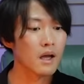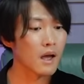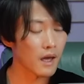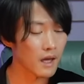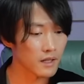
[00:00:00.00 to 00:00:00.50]

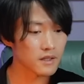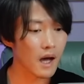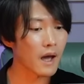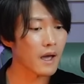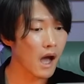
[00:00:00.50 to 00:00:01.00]
And I
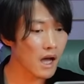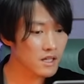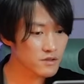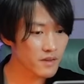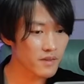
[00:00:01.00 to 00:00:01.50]

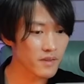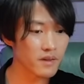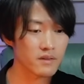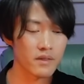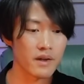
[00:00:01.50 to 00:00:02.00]
actually think
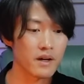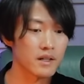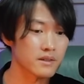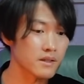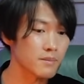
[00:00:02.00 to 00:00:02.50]
there are
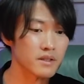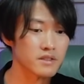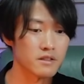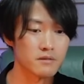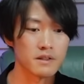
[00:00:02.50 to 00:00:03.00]
deeper
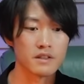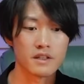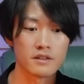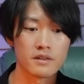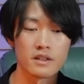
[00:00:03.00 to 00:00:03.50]
secrets hidden
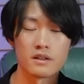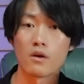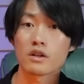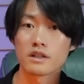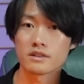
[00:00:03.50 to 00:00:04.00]
in
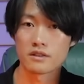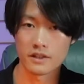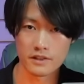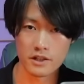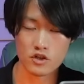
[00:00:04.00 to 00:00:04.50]
Loki's
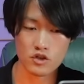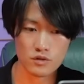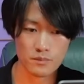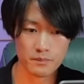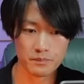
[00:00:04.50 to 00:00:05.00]
lineage,
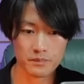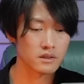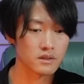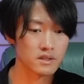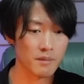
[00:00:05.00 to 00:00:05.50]

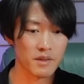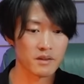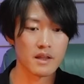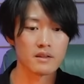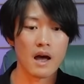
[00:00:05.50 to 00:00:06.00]
something
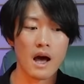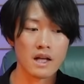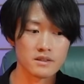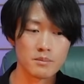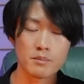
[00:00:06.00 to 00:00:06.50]
that
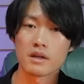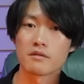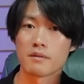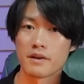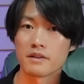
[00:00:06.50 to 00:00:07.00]
hasn't been
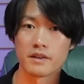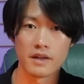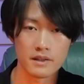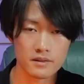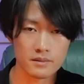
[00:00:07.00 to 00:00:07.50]
revealed yet.